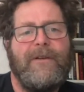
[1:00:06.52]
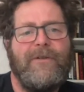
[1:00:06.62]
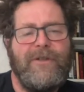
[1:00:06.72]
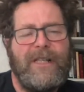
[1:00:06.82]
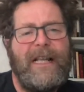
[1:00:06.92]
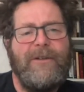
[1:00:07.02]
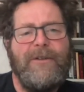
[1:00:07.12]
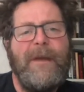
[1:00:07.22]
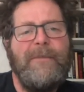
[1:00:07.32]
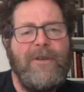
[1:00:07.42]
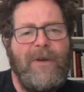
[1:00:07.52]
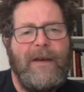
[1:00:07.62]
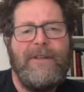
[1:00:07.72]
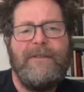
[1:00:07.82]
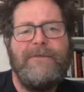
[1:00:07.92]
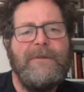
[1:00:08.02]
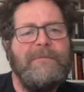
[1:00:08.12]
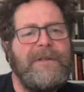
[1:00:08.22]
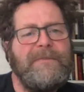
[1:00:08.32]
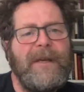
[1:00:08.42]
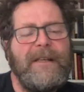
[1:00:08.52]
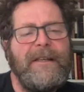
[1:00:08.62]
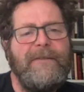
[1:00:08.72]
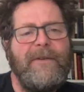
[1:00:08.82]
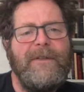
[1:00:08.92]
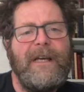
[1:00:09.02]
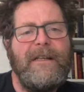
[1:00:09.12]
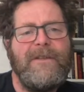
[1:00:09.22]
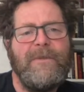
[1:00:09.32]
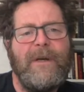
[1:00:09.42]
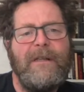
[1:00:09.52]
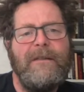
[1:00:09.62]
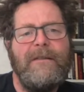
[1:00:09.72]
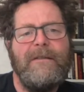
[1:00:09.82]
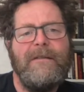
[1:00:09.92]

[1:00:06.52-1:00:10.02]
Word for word: Because Claudia, maybe you have a different perspective on that as well.